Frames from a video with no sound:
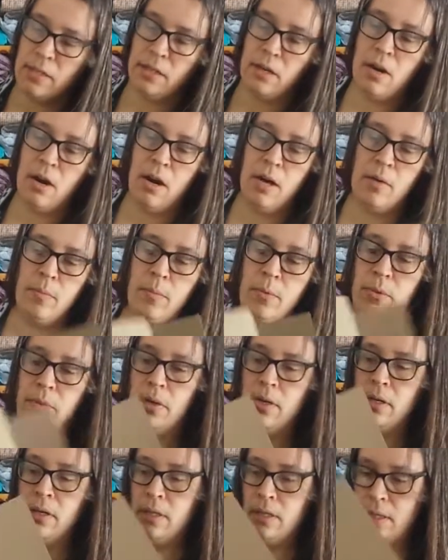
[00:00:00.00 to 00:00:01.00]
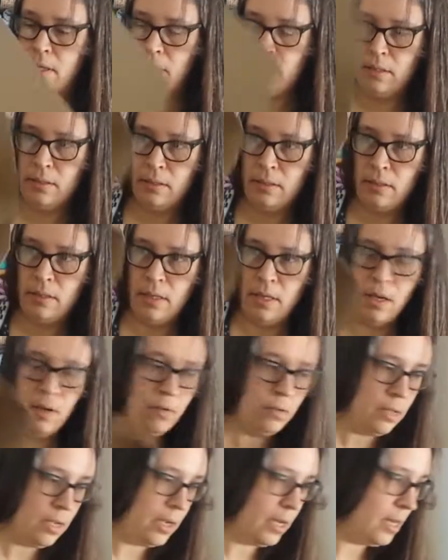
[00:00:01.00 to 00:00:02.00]
the cardboard
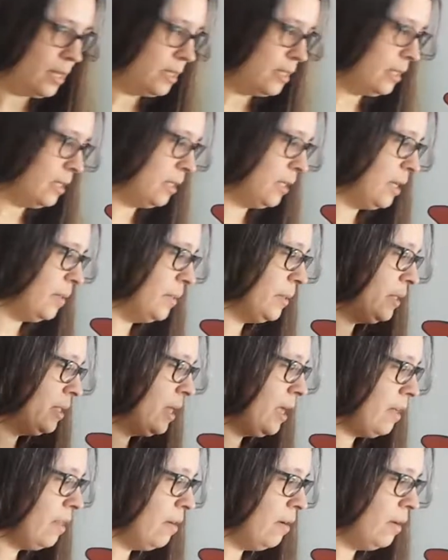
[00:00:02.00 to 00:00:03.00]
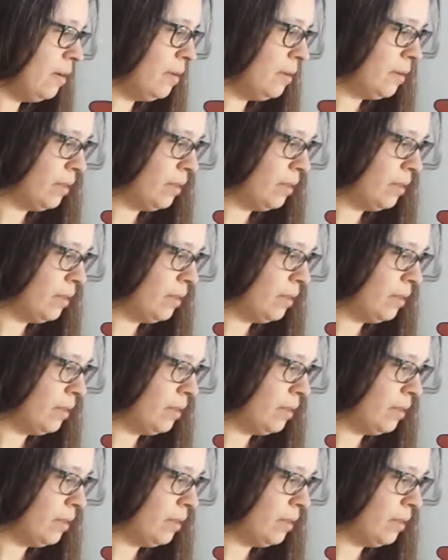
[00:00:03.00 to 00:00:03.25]
outline to keep it together.